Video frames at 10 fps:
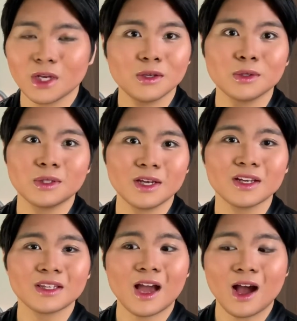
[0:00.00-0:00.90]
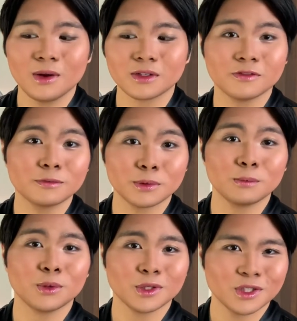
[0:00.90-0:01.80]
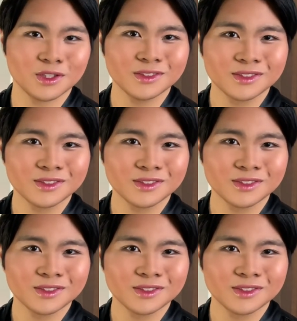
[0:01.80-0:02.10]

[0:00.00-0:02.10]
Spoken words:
you take it out of proportion.